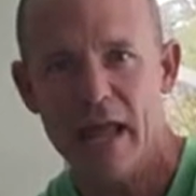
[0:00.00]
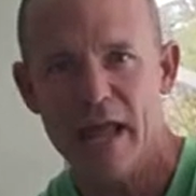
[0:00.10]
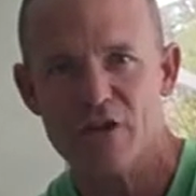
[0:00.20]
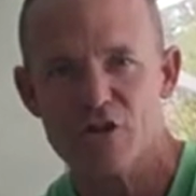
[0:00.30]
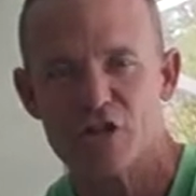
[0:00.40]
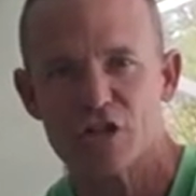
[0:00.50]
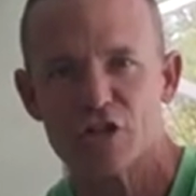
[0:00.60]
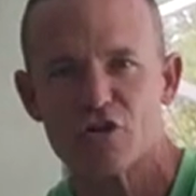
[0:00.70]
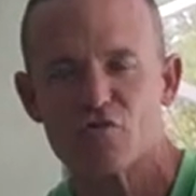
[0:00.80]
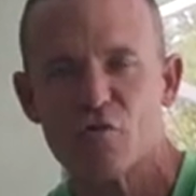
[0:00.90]
And you're
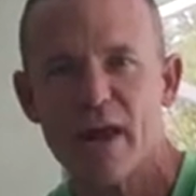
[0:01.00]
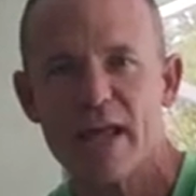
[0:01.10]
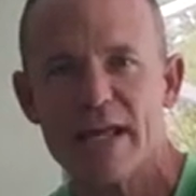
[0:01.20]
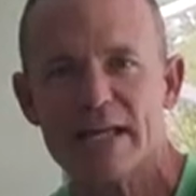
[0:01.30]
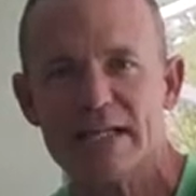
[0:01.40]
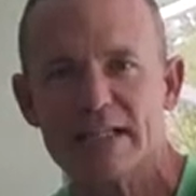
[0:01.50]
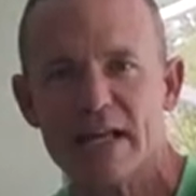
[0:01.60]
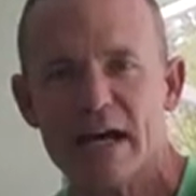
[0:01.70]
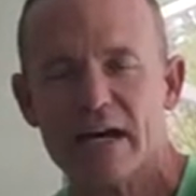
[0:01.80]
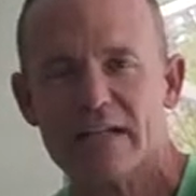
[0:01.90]
just gonna raise
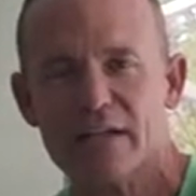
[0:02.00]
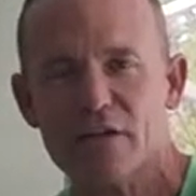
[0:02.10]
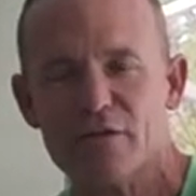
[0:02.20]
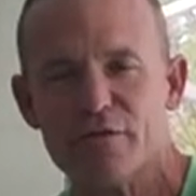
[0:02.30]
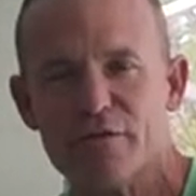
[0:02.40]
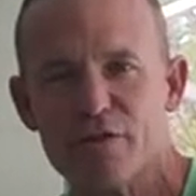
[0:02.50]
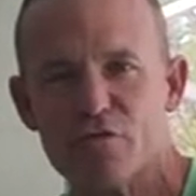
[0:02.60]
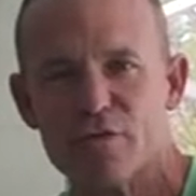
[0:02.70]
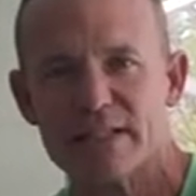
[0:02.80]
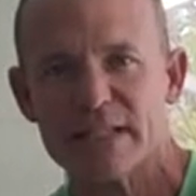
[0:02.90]
until you feel
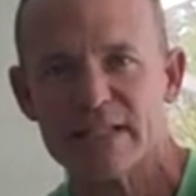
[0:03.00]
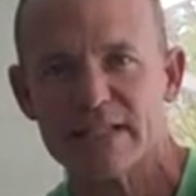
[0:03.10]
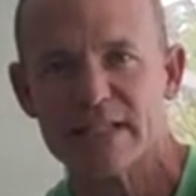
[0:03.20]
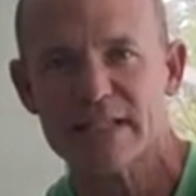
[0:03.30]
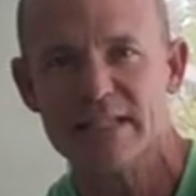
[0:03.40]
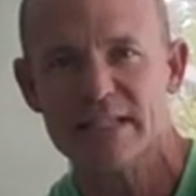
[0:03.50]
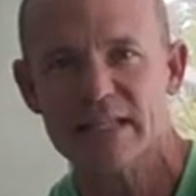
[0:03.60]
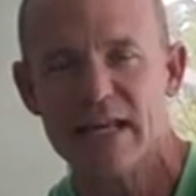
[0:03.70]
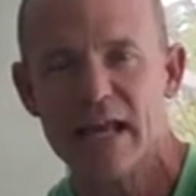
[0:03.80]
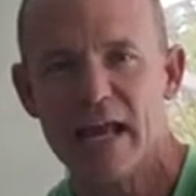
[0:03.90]
resistance.